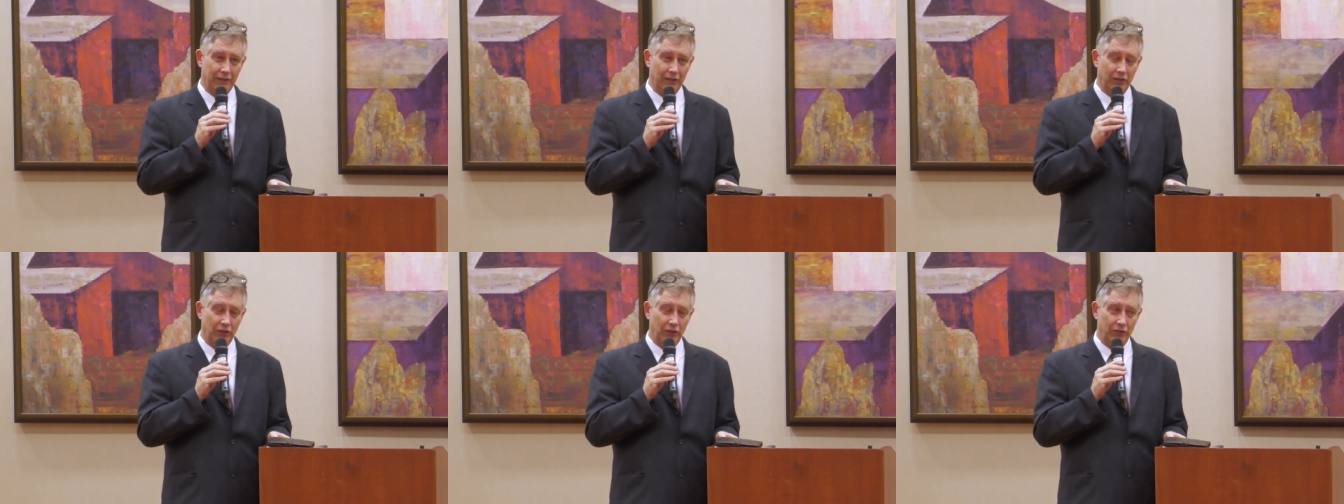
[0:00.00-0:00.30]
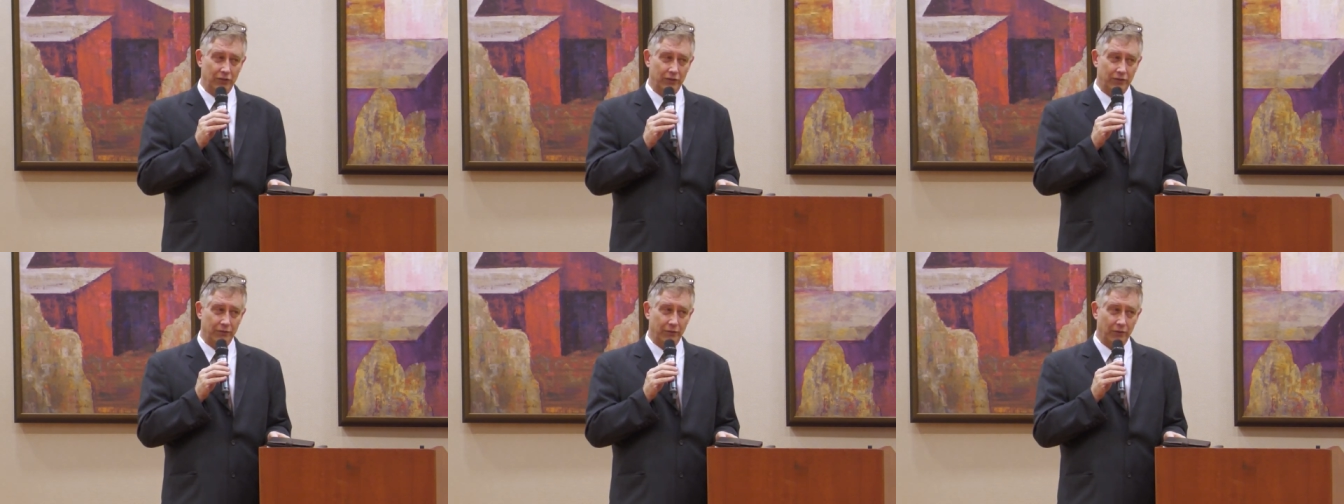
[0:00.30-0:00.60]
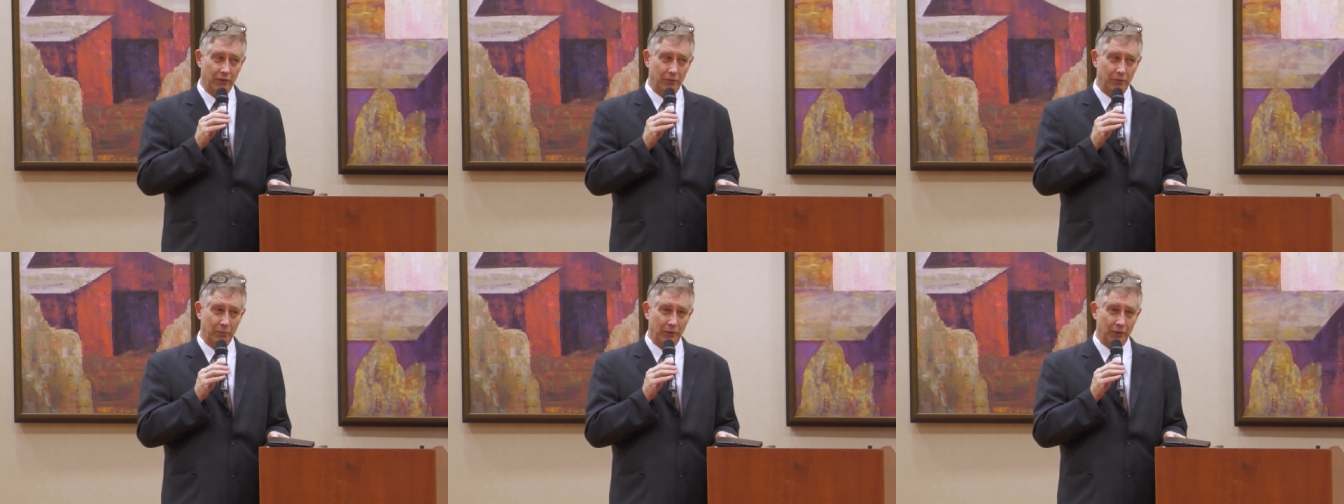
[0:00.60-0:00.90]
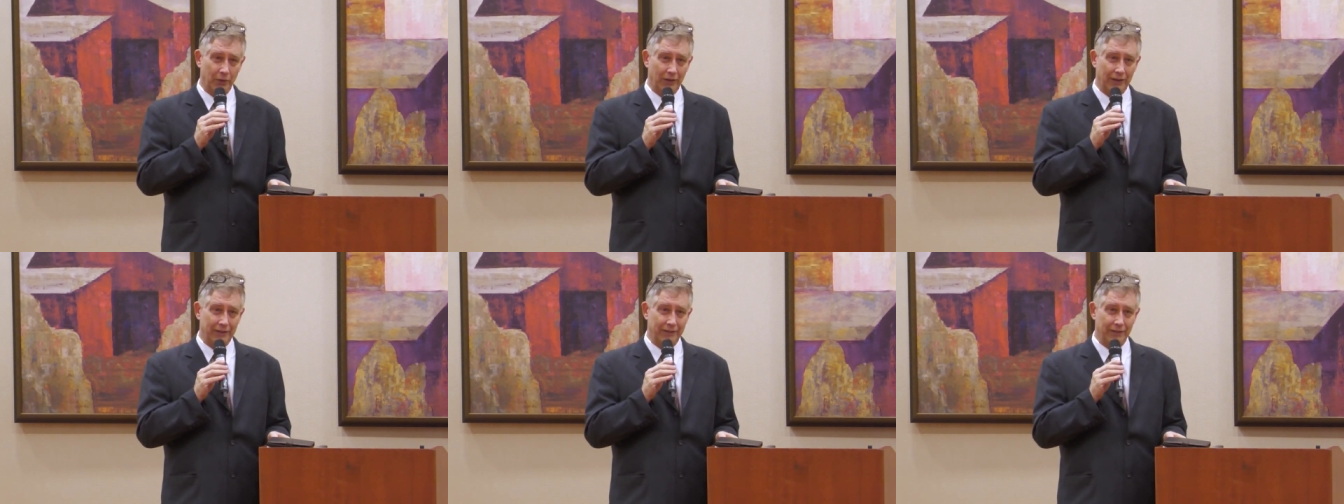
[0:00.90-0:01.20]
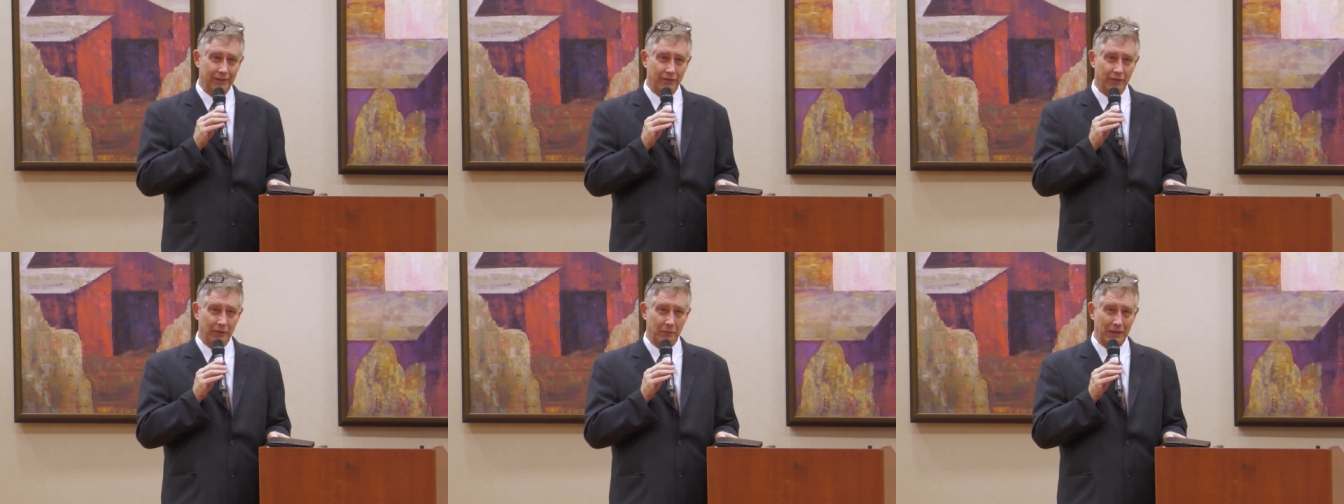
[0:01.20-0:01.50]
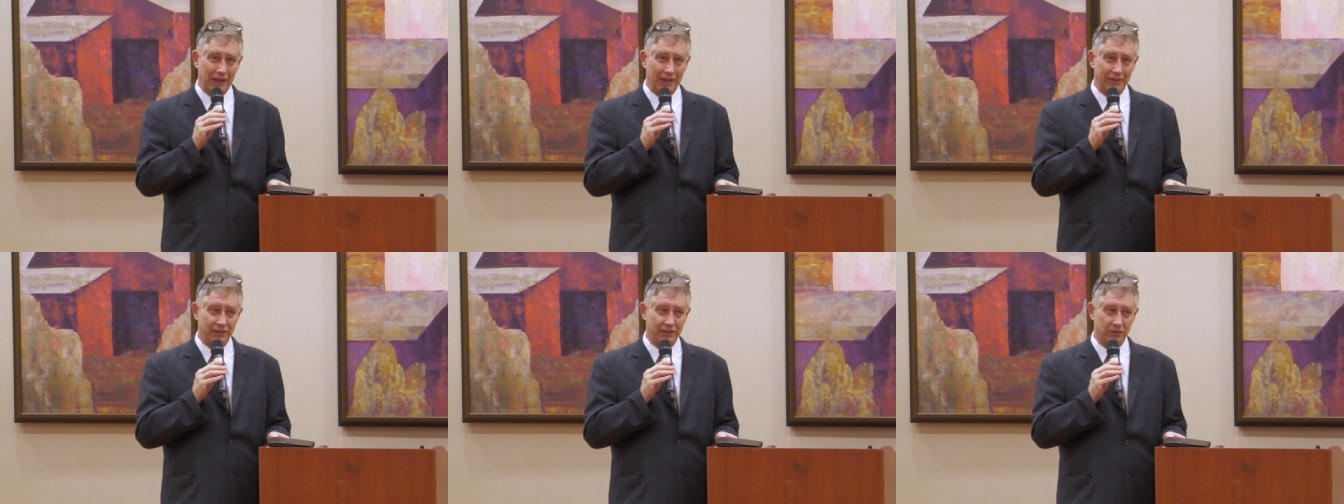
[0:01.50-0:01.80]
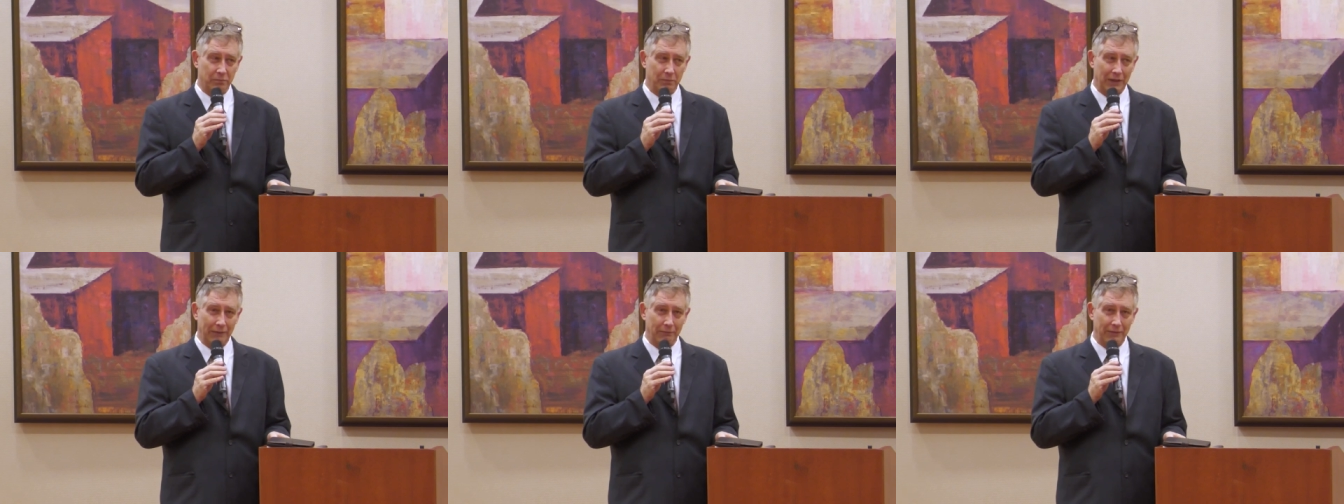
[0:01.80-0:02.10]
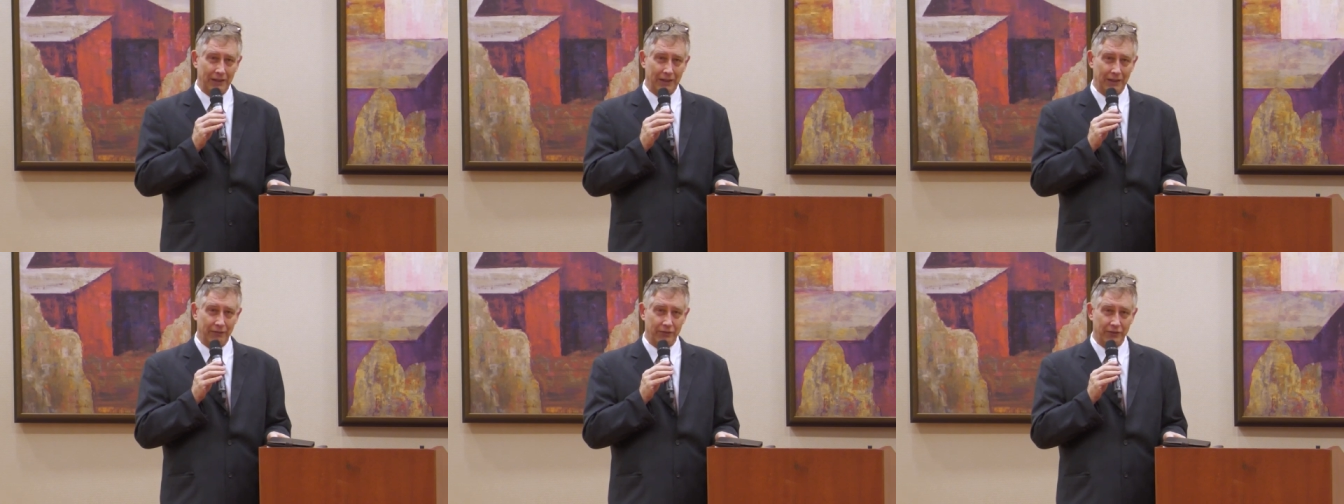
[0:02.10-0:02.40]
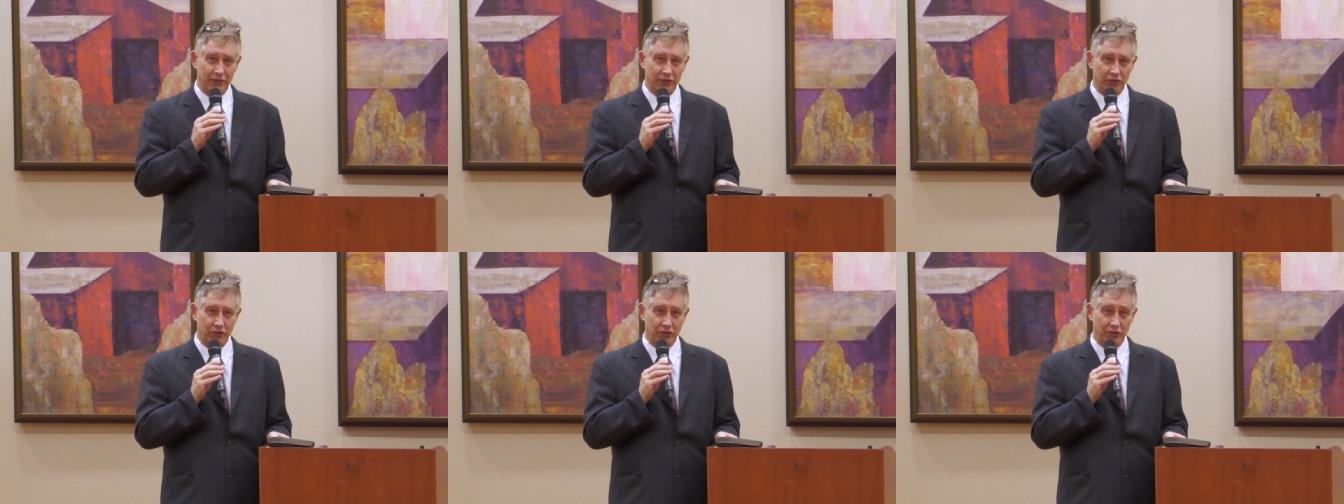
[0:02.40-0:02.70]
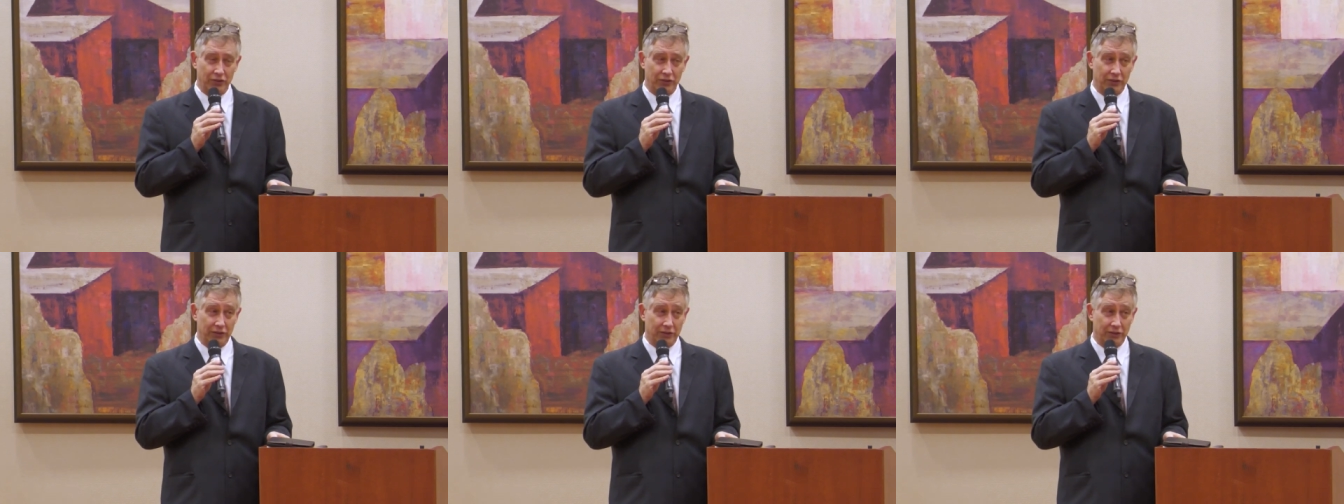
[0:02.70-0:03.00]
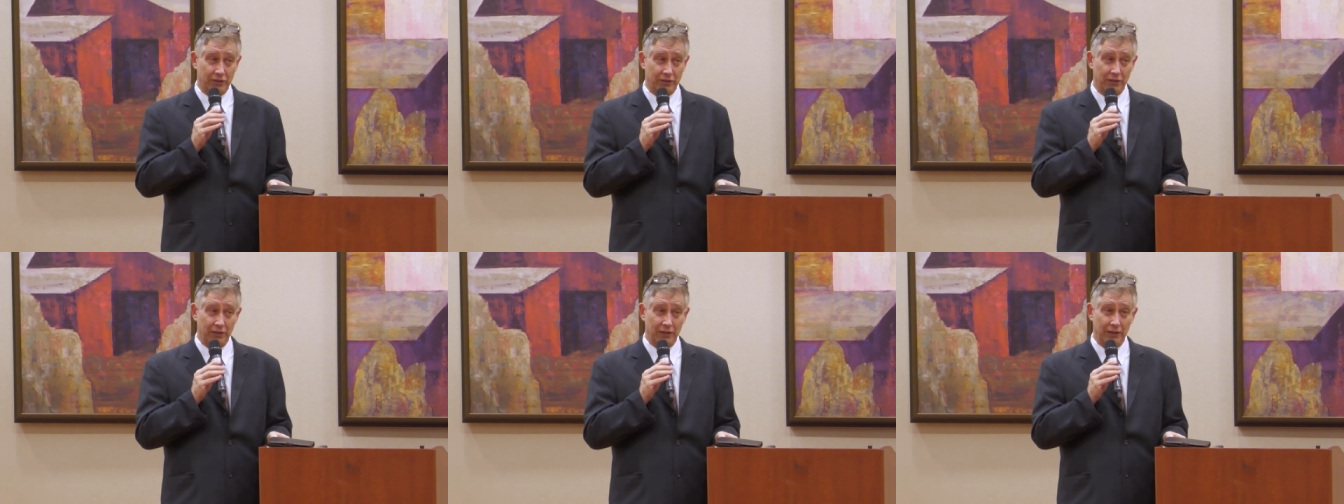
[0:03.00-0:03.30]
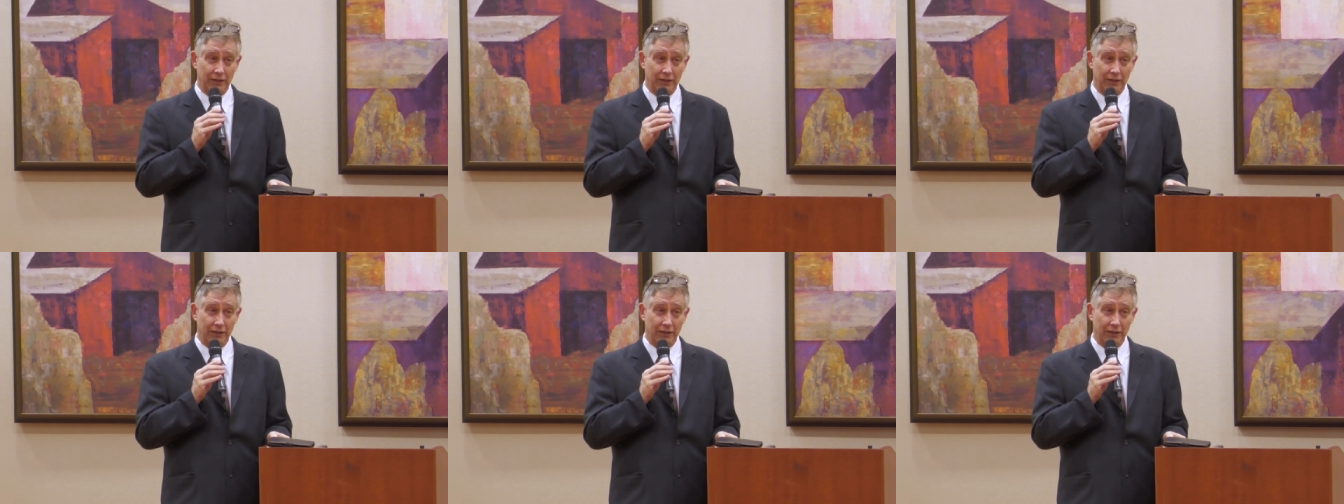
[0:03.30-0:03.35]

used for progressive M S by many physicians is,